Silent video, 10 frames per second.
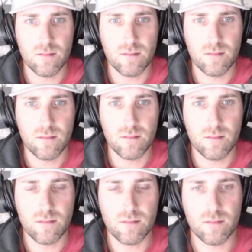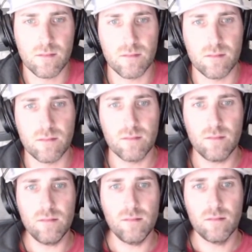
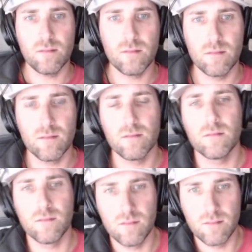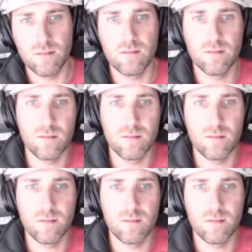[no speech]